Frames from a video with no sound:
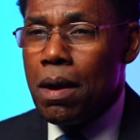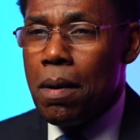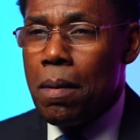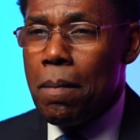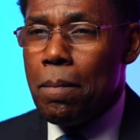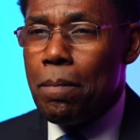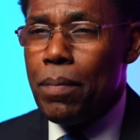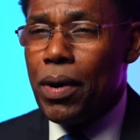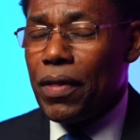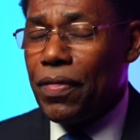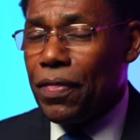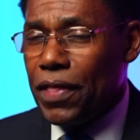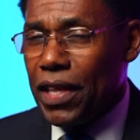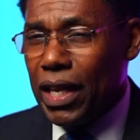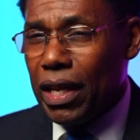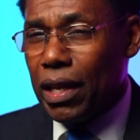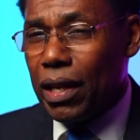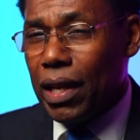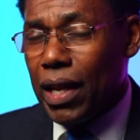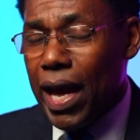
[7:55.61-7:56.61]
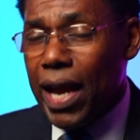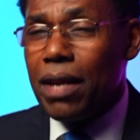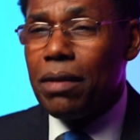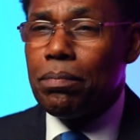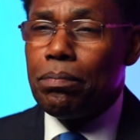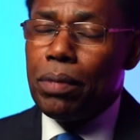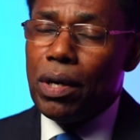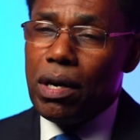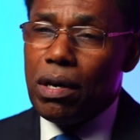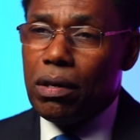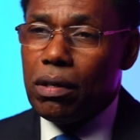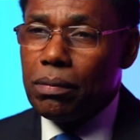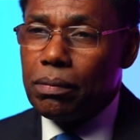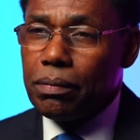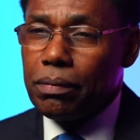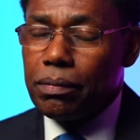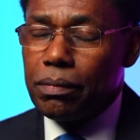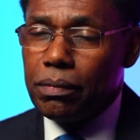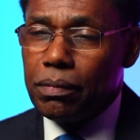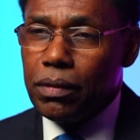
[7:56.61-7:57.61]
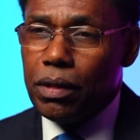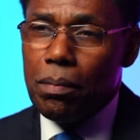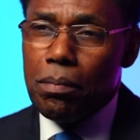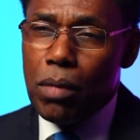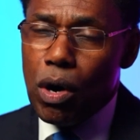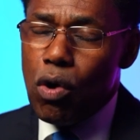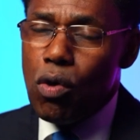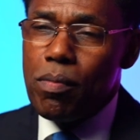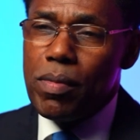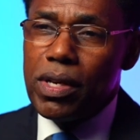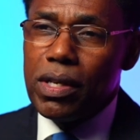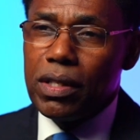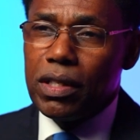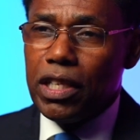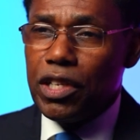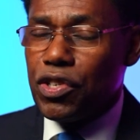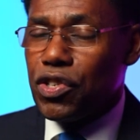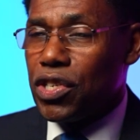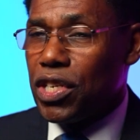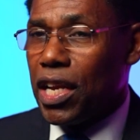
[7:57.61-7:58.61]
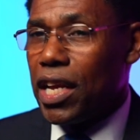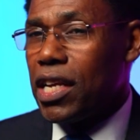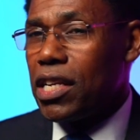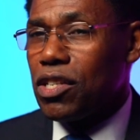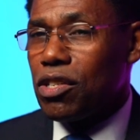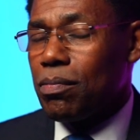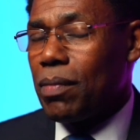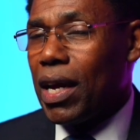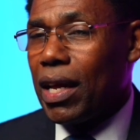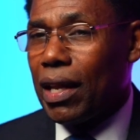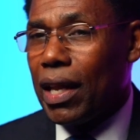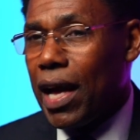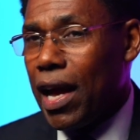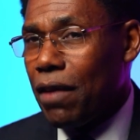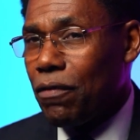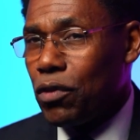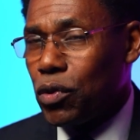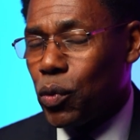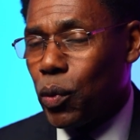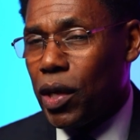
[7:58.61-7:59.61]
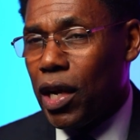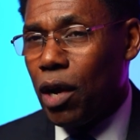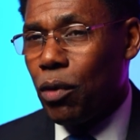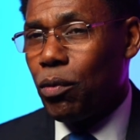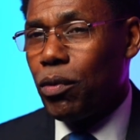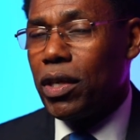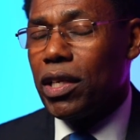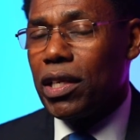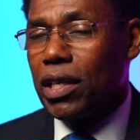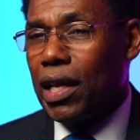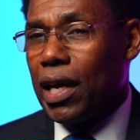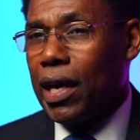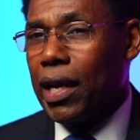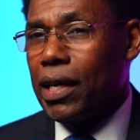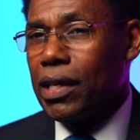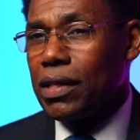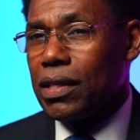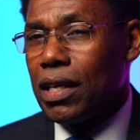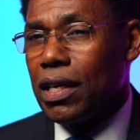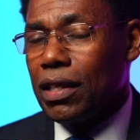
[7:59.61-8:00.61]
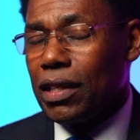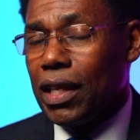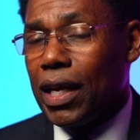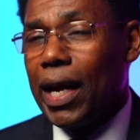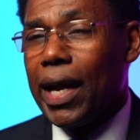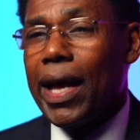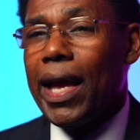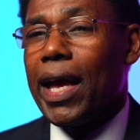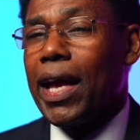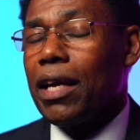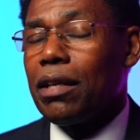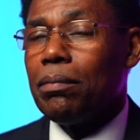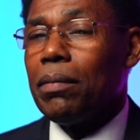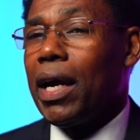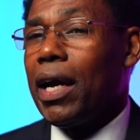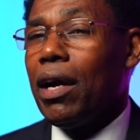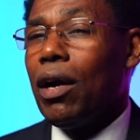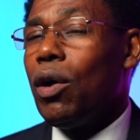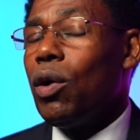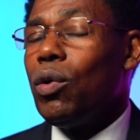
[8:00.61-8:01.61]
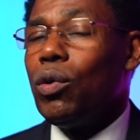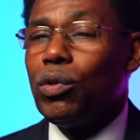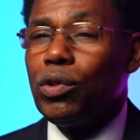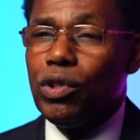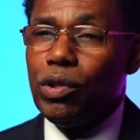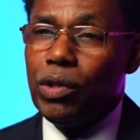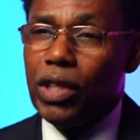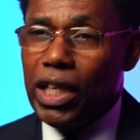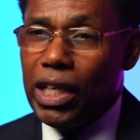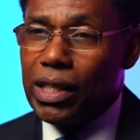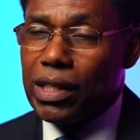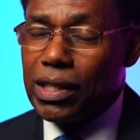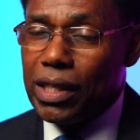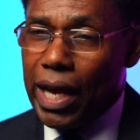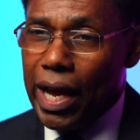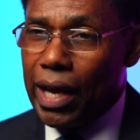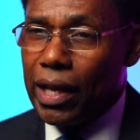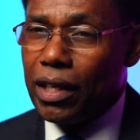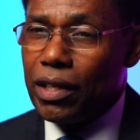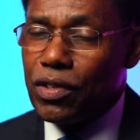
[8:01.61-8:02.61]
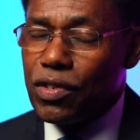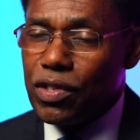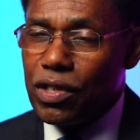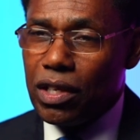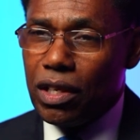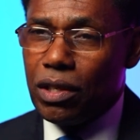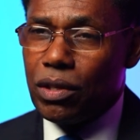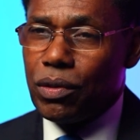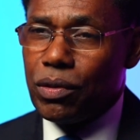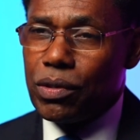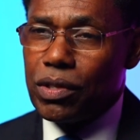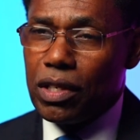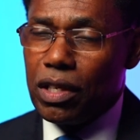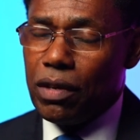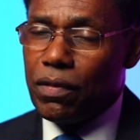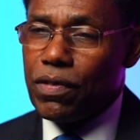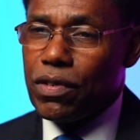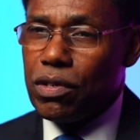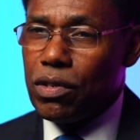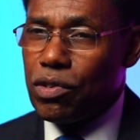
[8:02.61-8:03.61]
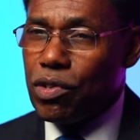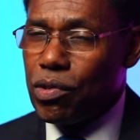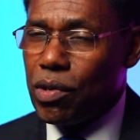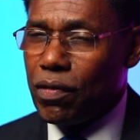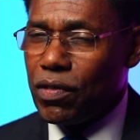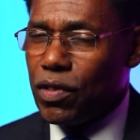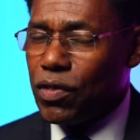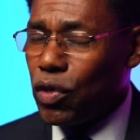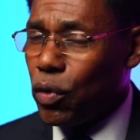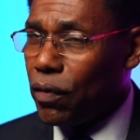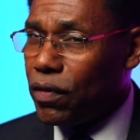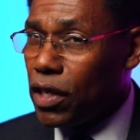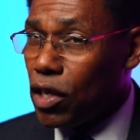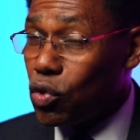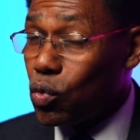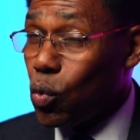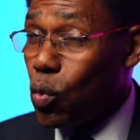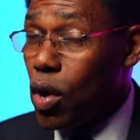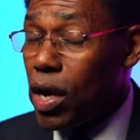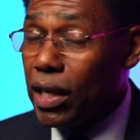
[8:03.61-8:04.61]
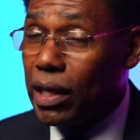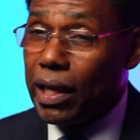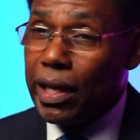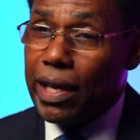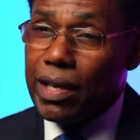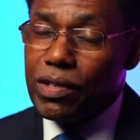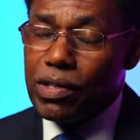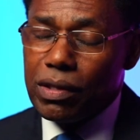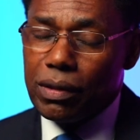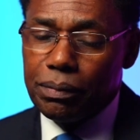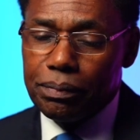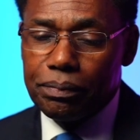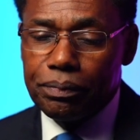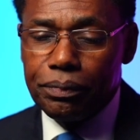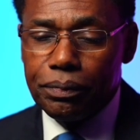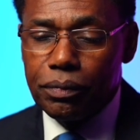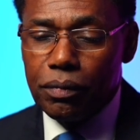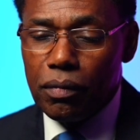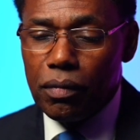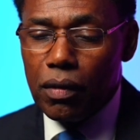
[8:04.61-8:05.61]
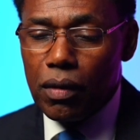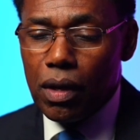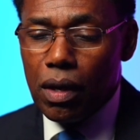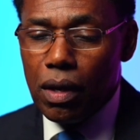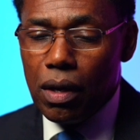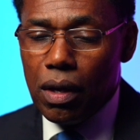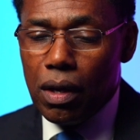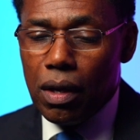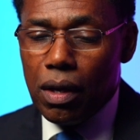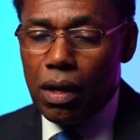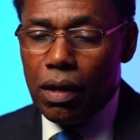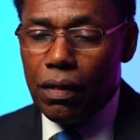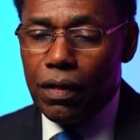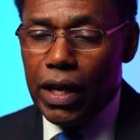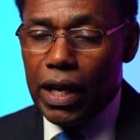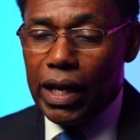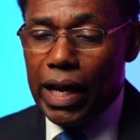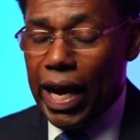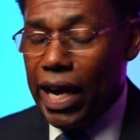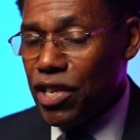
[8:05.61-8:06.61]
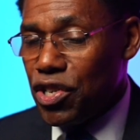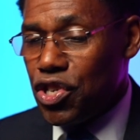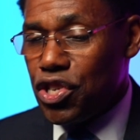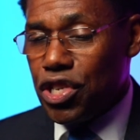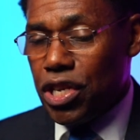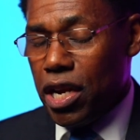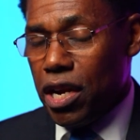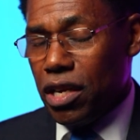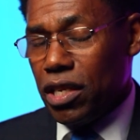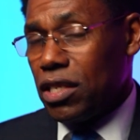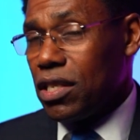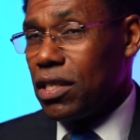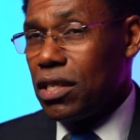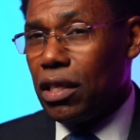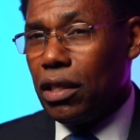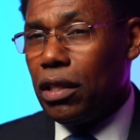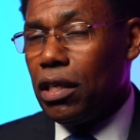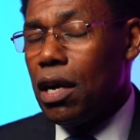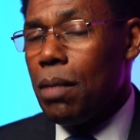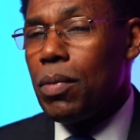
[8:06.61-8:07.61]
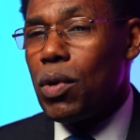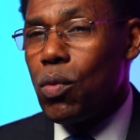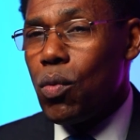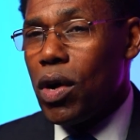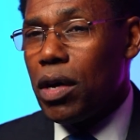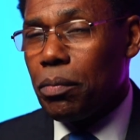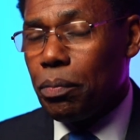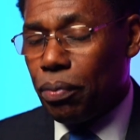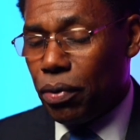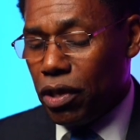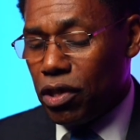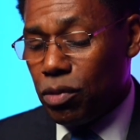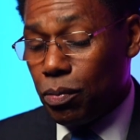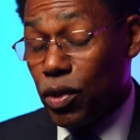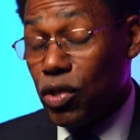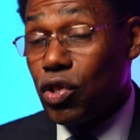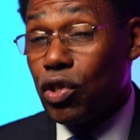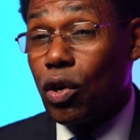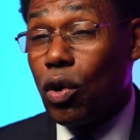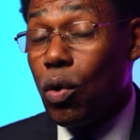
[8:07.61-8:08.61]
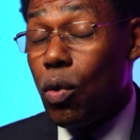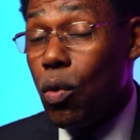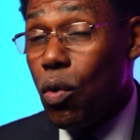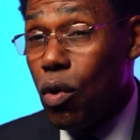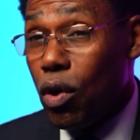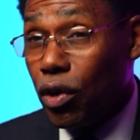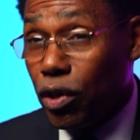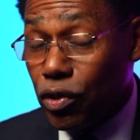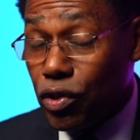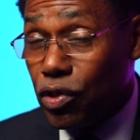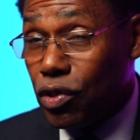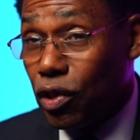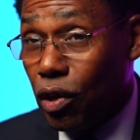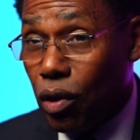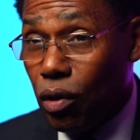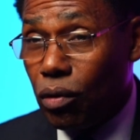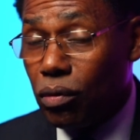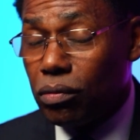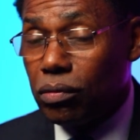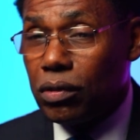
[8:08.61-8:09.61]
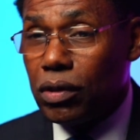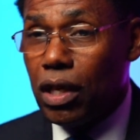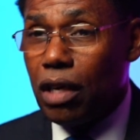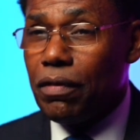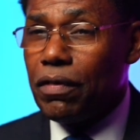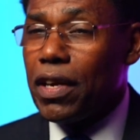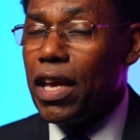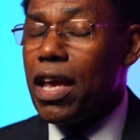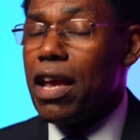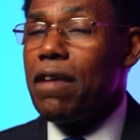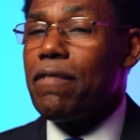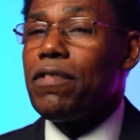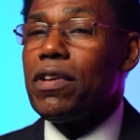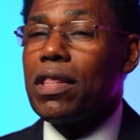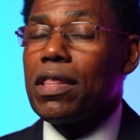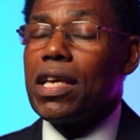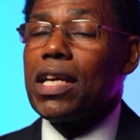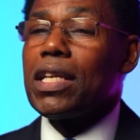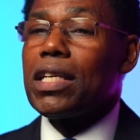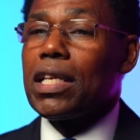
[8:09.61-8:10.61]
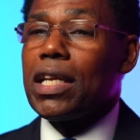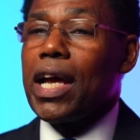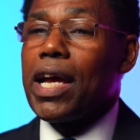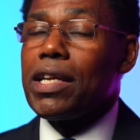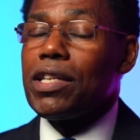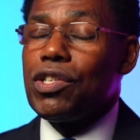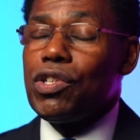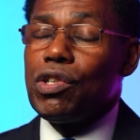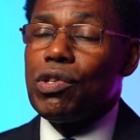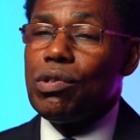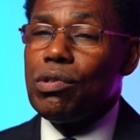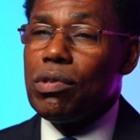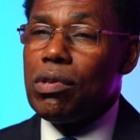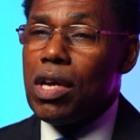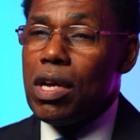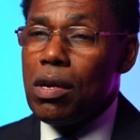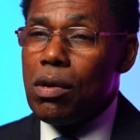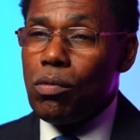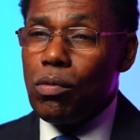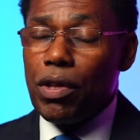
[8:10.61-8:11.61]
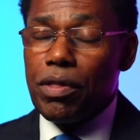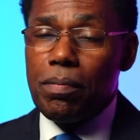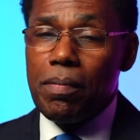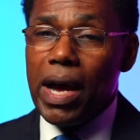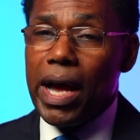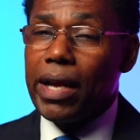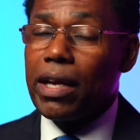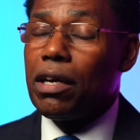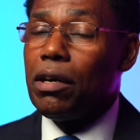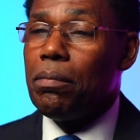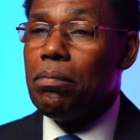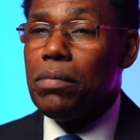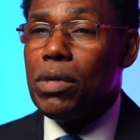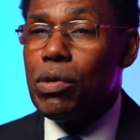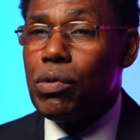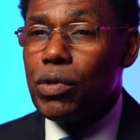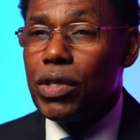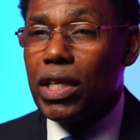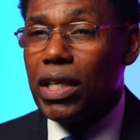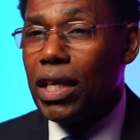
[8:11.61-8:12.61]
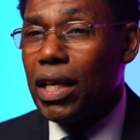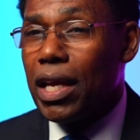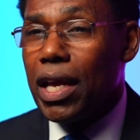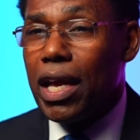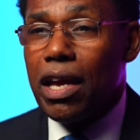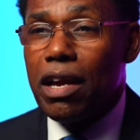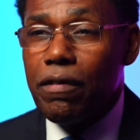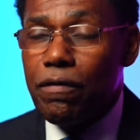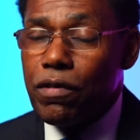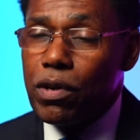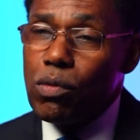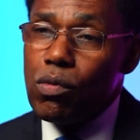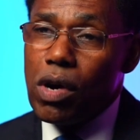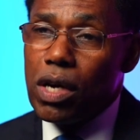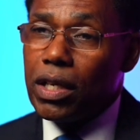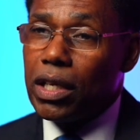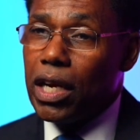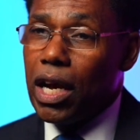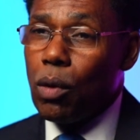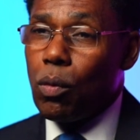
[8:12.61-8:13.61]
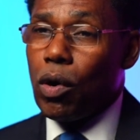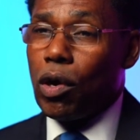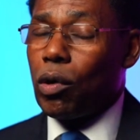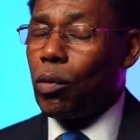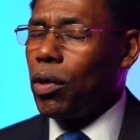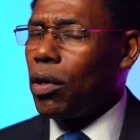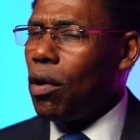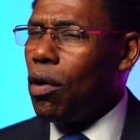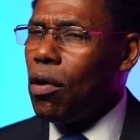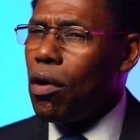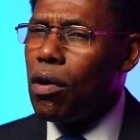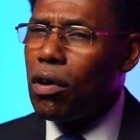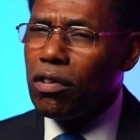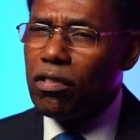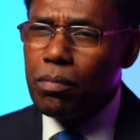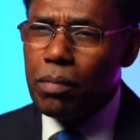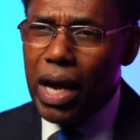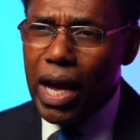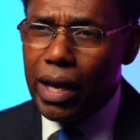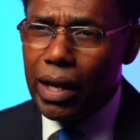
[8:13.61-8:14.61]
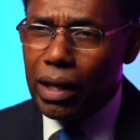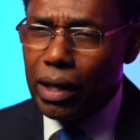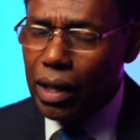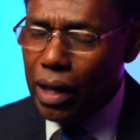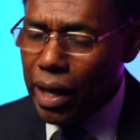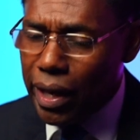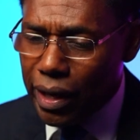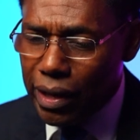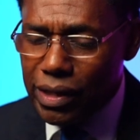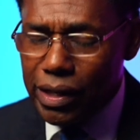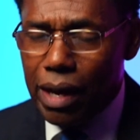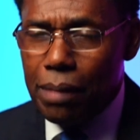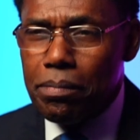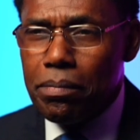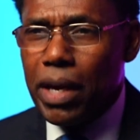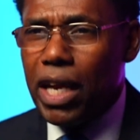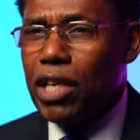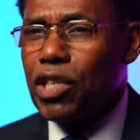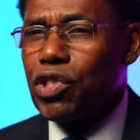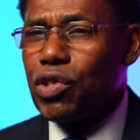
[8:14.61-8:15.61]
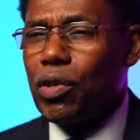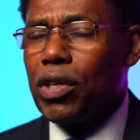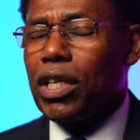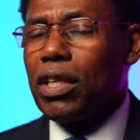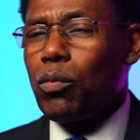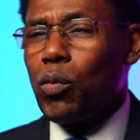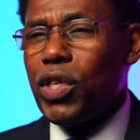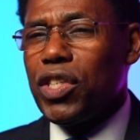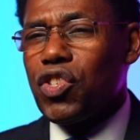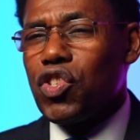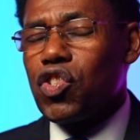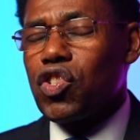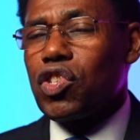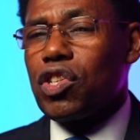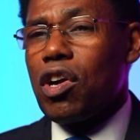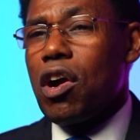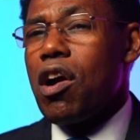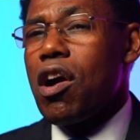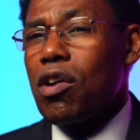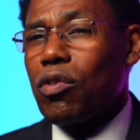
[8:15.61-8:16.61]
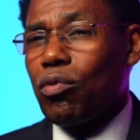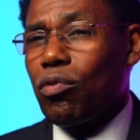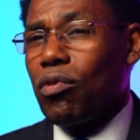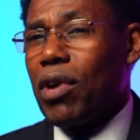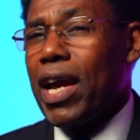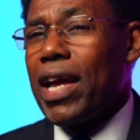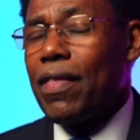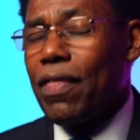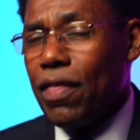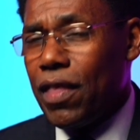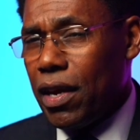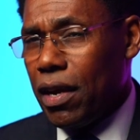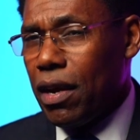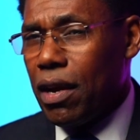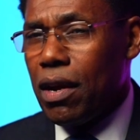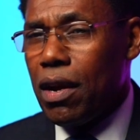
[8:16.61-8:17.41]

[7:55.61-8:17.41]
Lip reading: But the light bulb, the moment that changed my life, was when I realized that I had my own unique talent, skills, gifts, and strengths. And so if there's one lesson that I share, this is the number one principle, it's the cornerstone of everything that I do with my community and everyone that I work with, all of my clients. I make sure that we start right there.